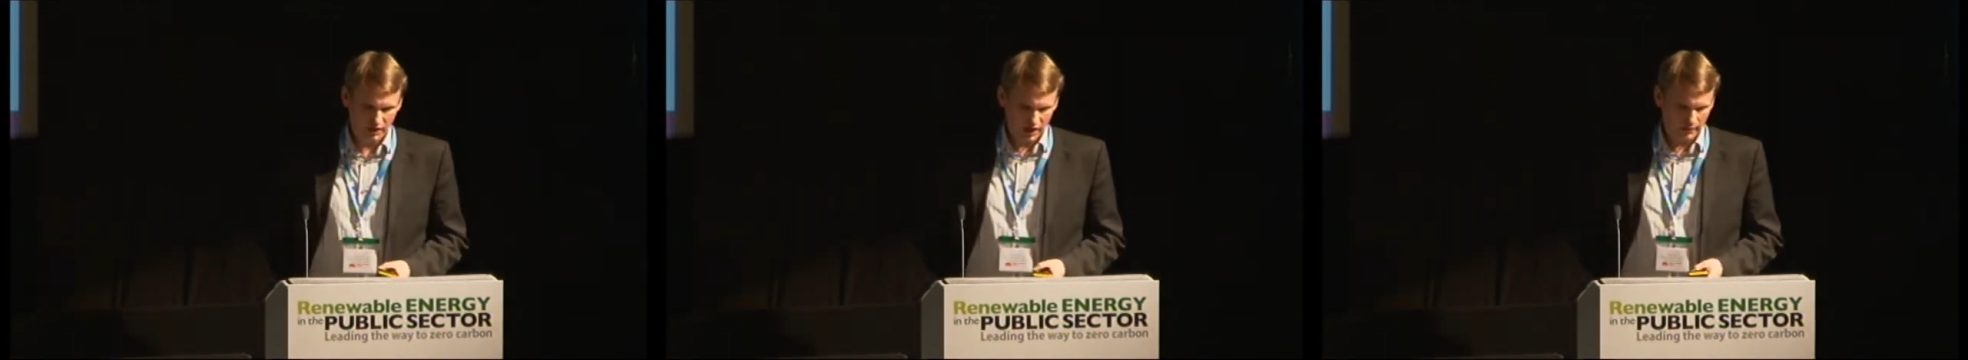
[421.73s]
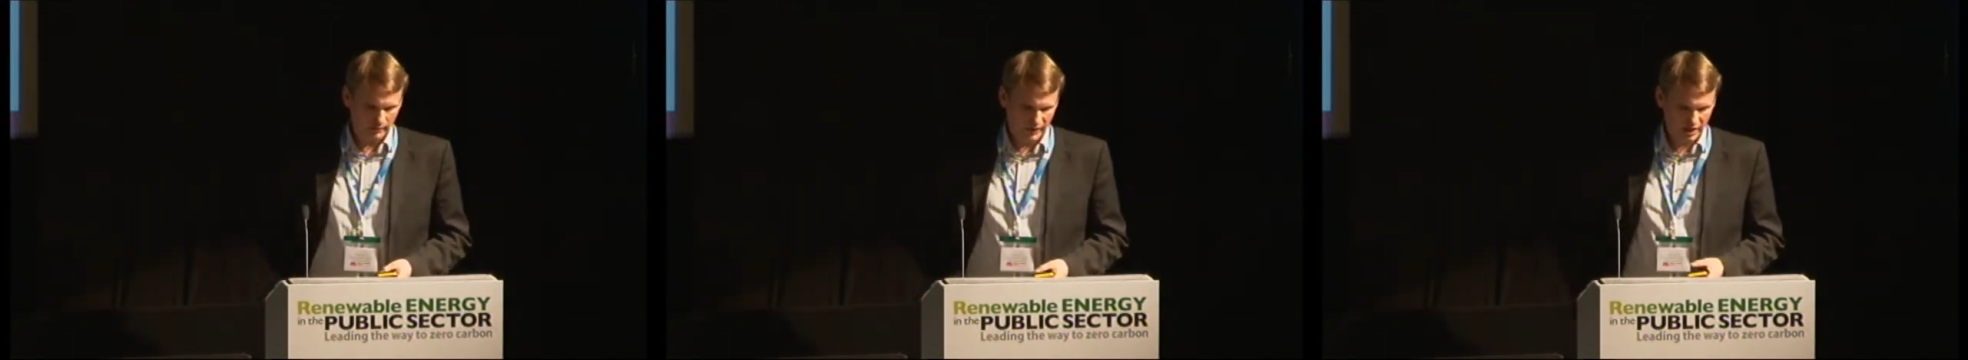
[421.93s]

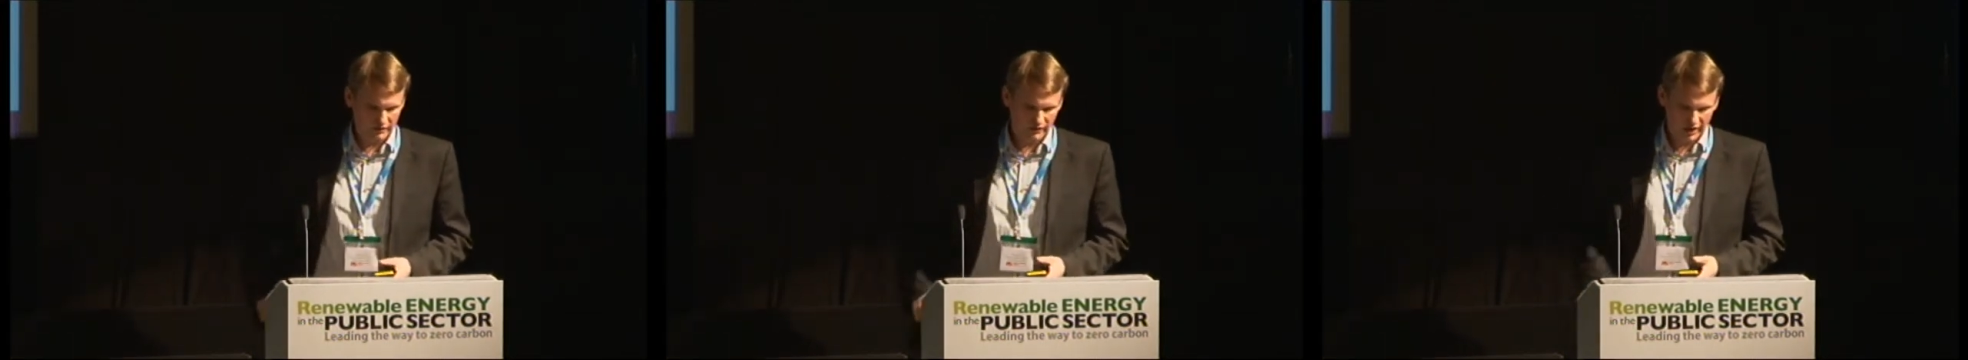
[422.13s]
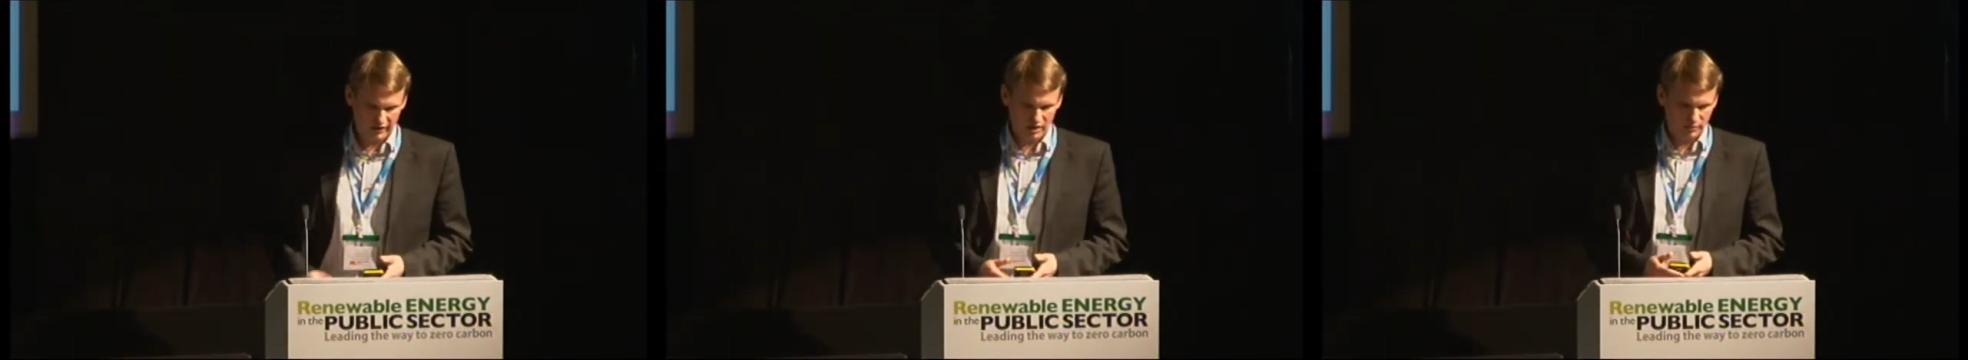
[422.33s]
and may
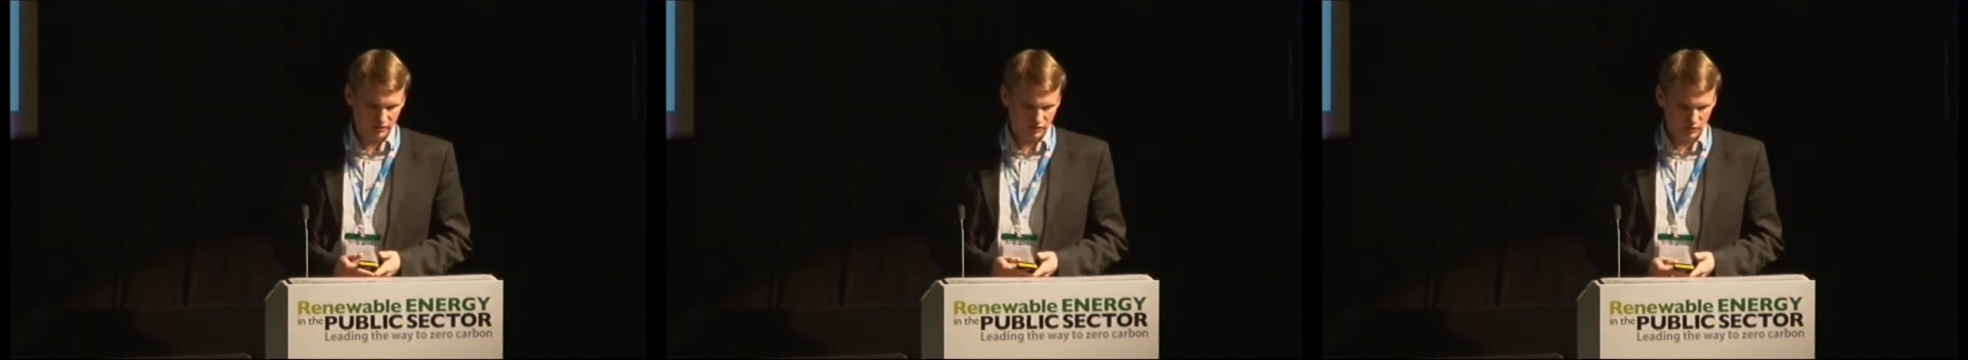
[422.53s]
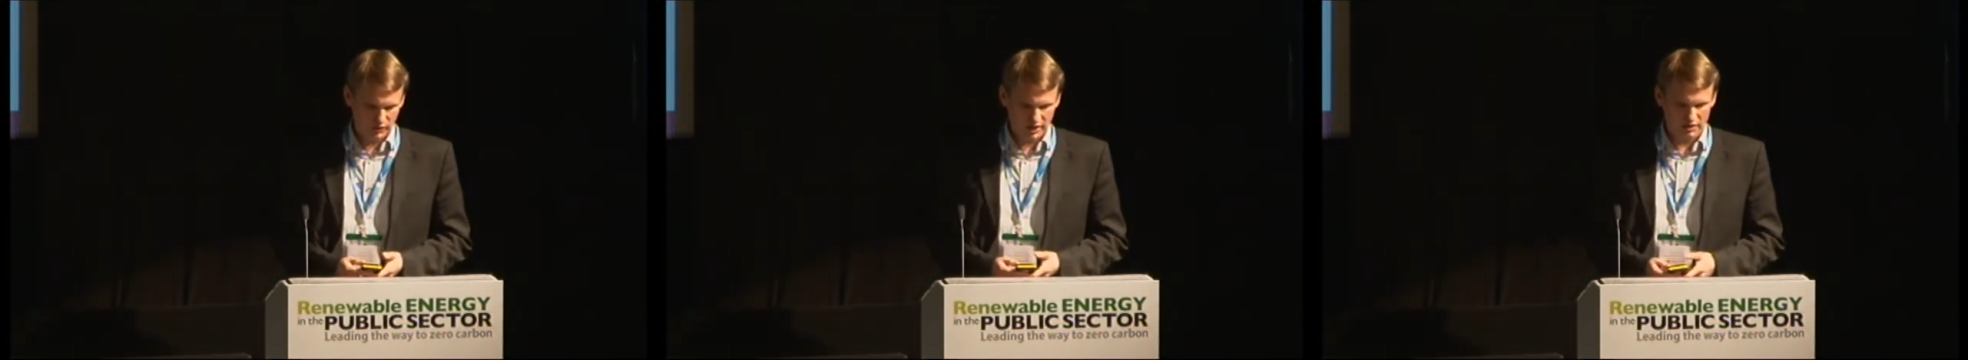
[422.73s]
vary
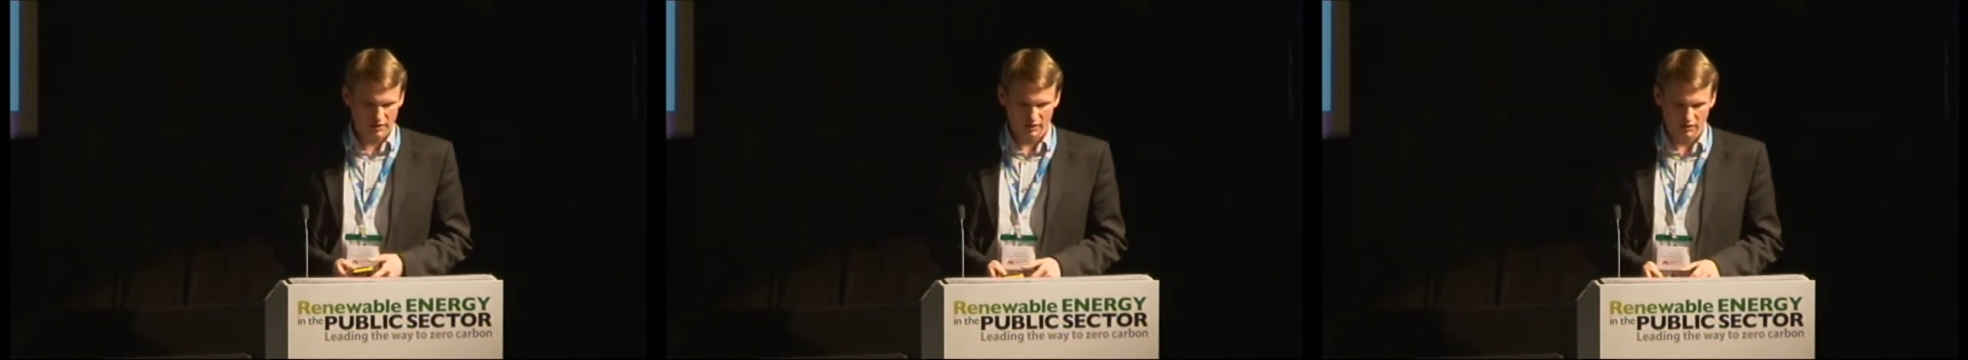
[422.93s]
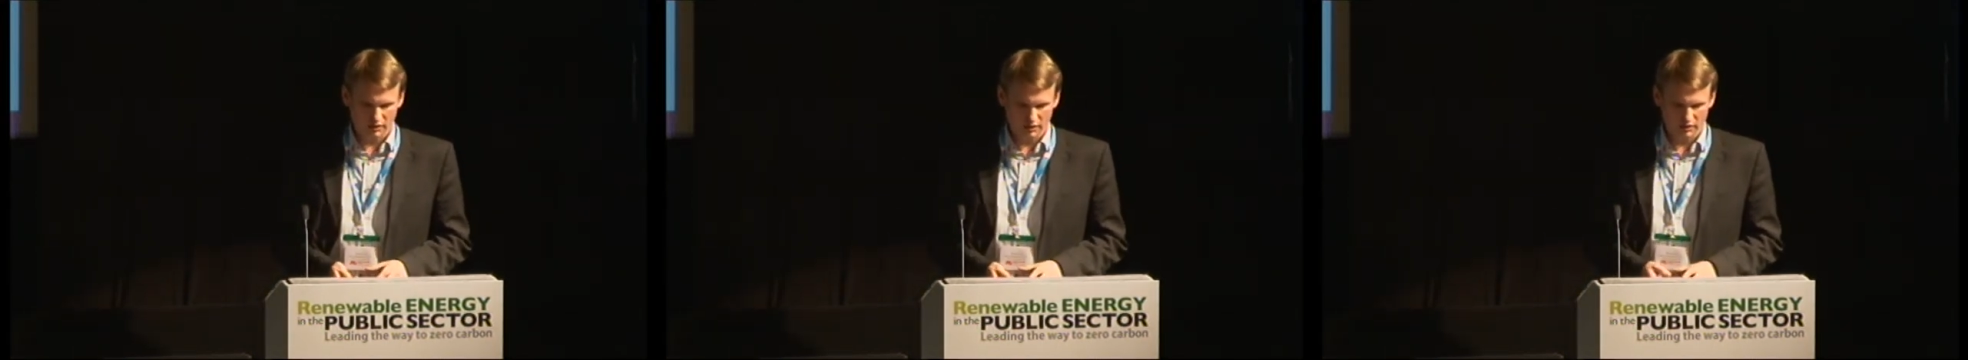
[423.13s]
between
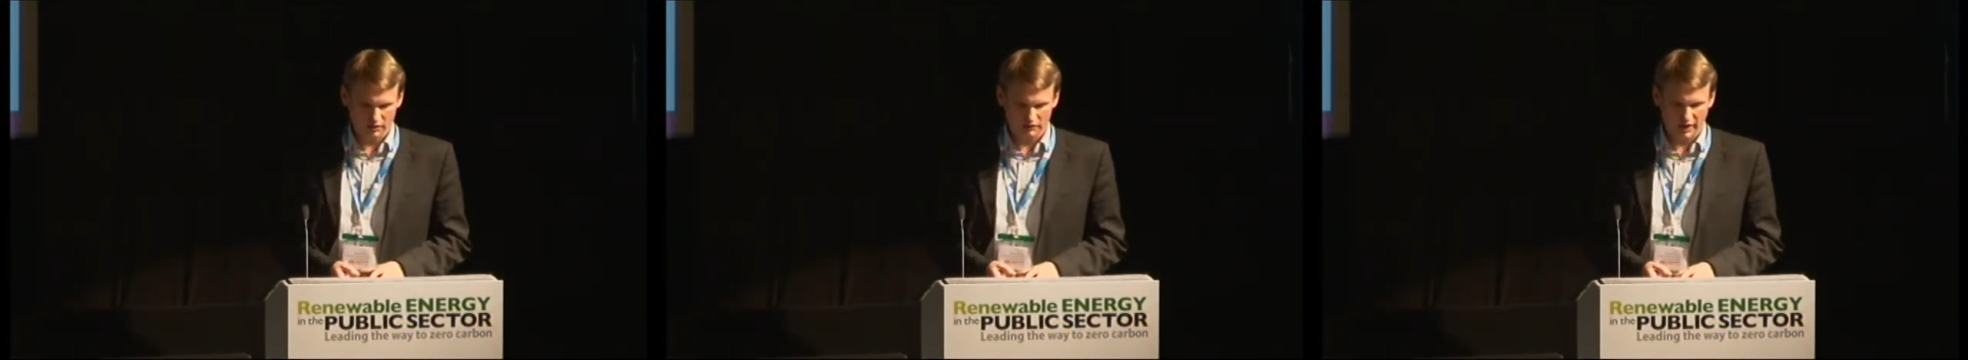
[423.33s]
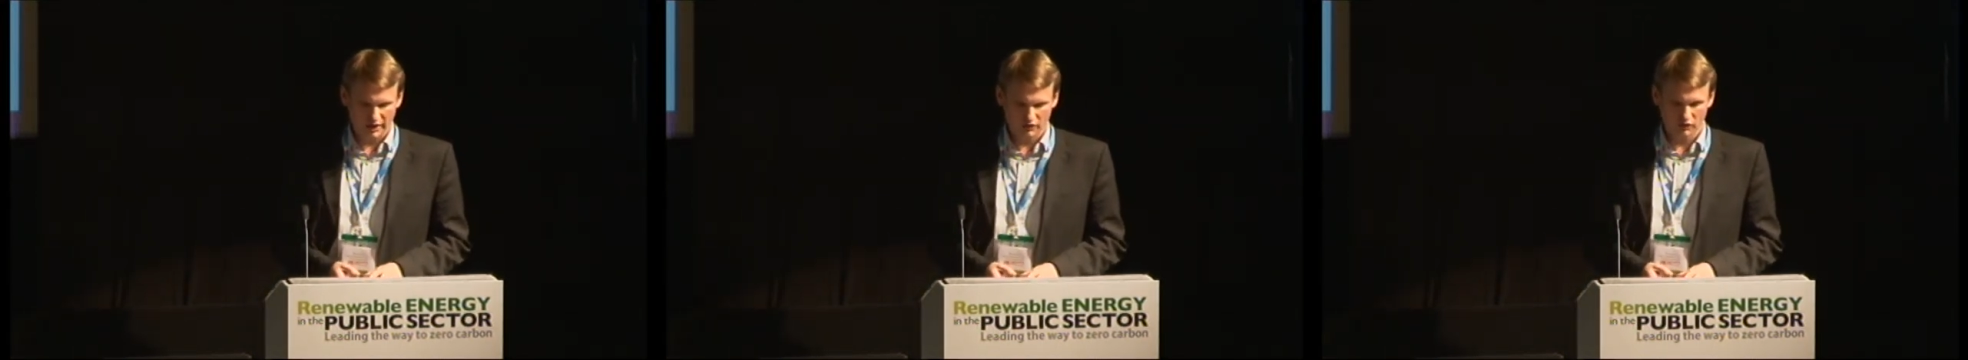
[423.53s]

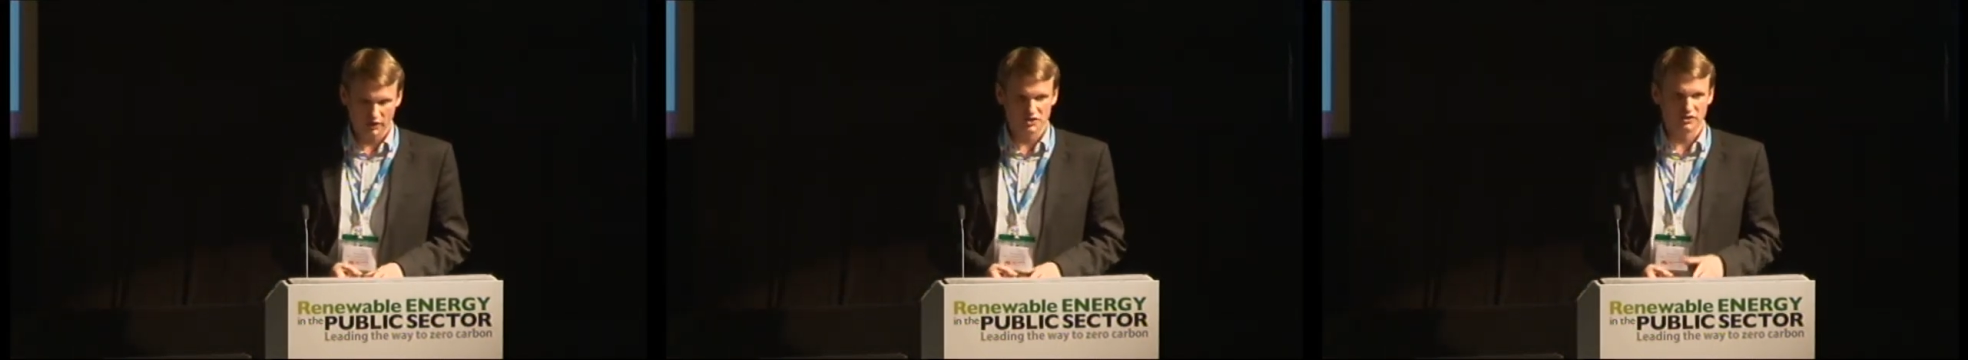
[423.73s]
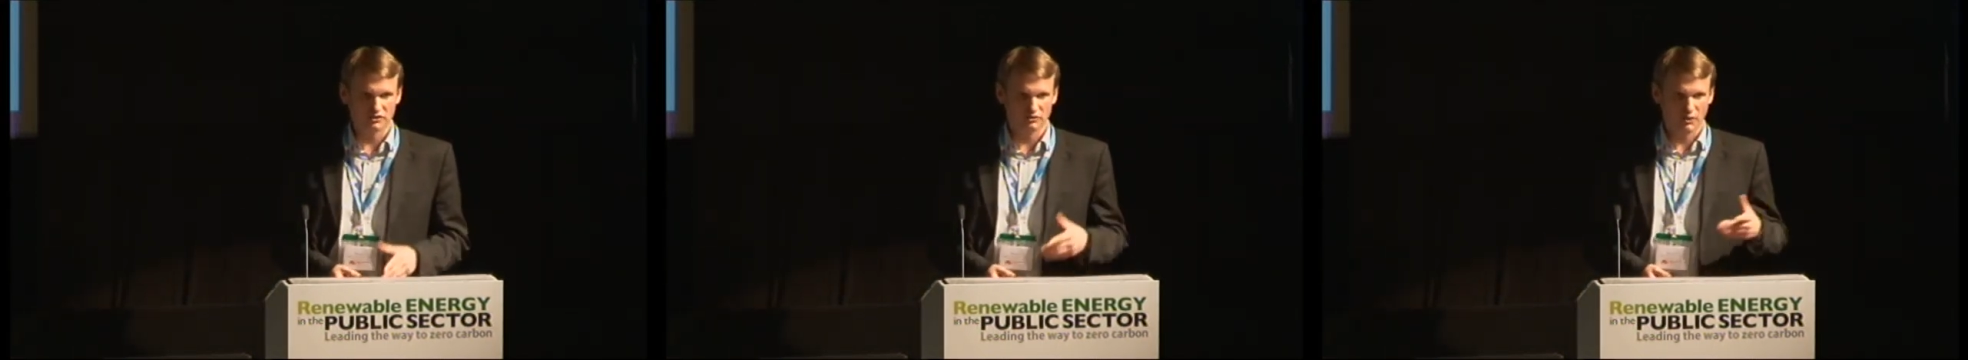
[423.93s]

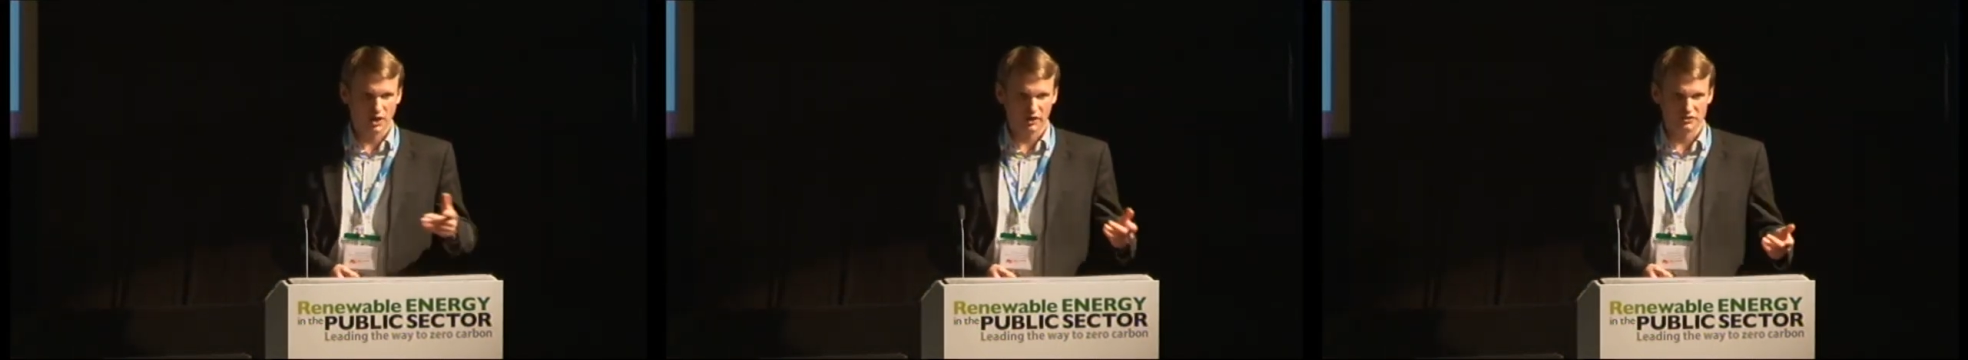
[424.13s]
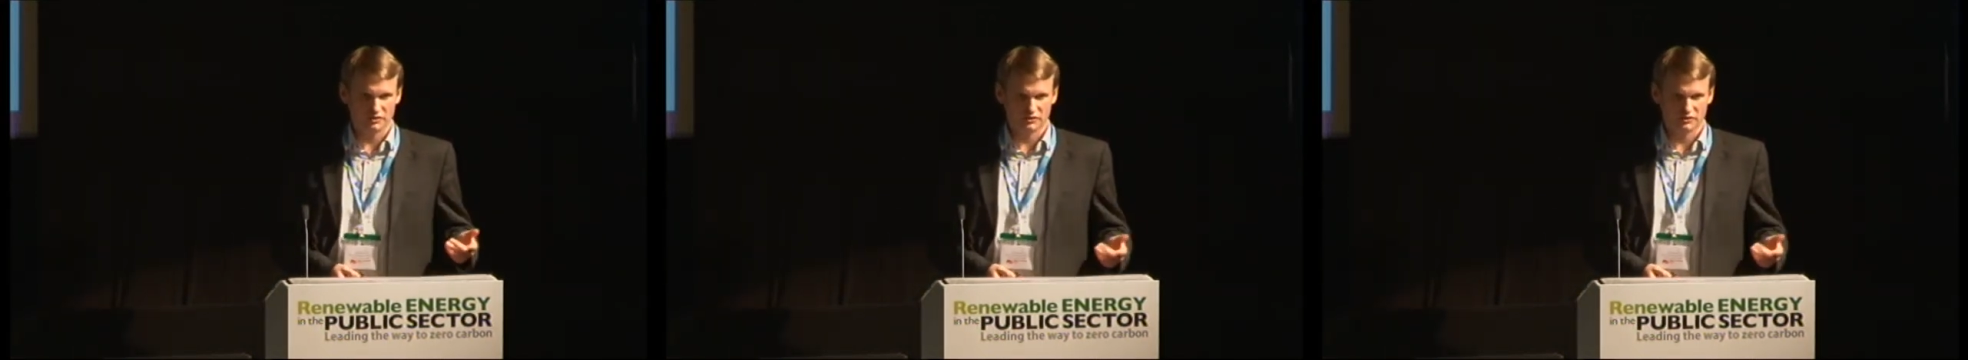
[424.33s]
technologies as well, as